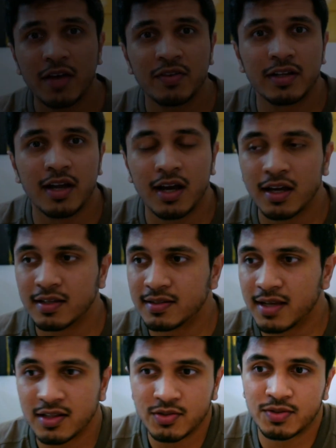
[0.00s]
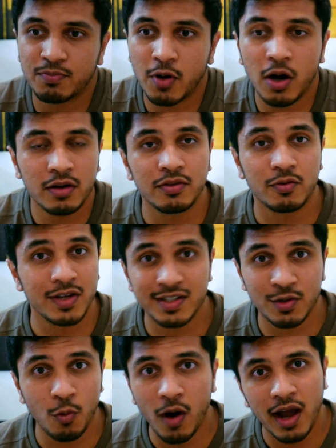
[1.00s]
have it, guys. That's part of the
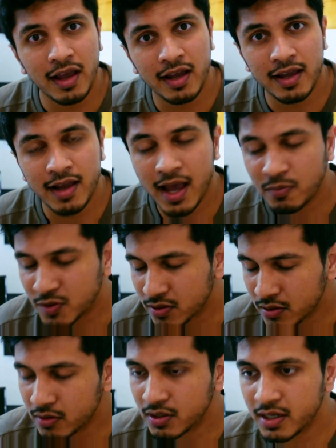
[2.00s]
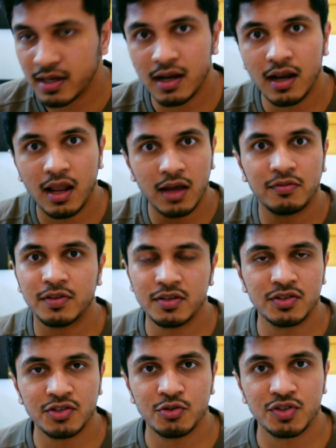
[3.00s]
reason why I absolutely love
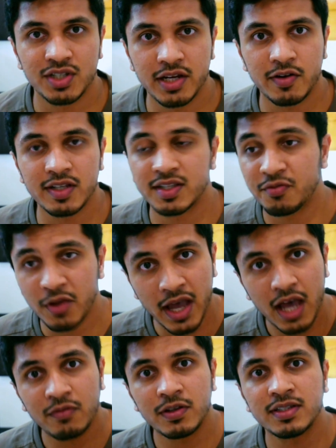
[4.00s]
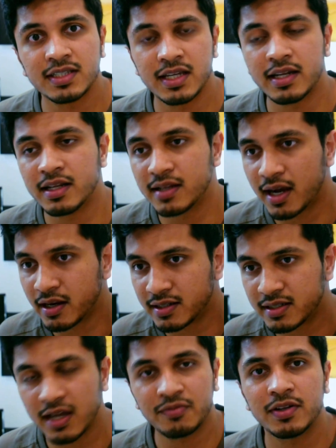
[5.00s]
this new series. If you haven't seen it, I
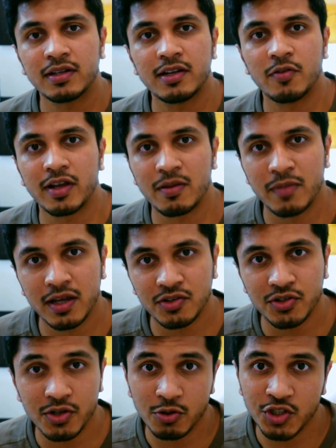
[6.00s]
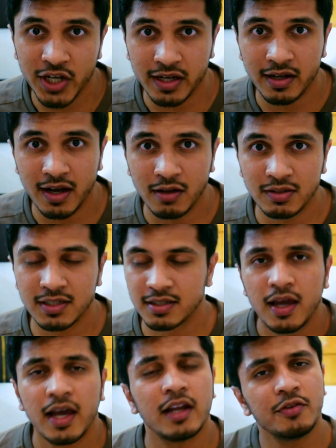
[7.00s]
definitely recommend you go check it out.
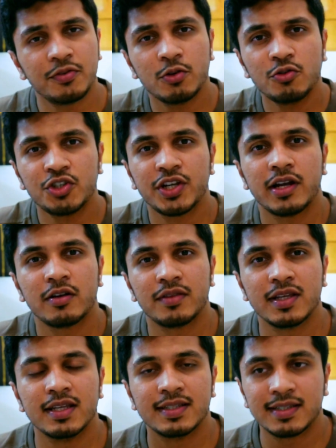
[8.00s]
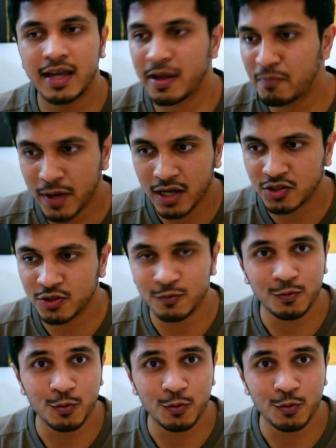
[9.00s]
And if you share the same passion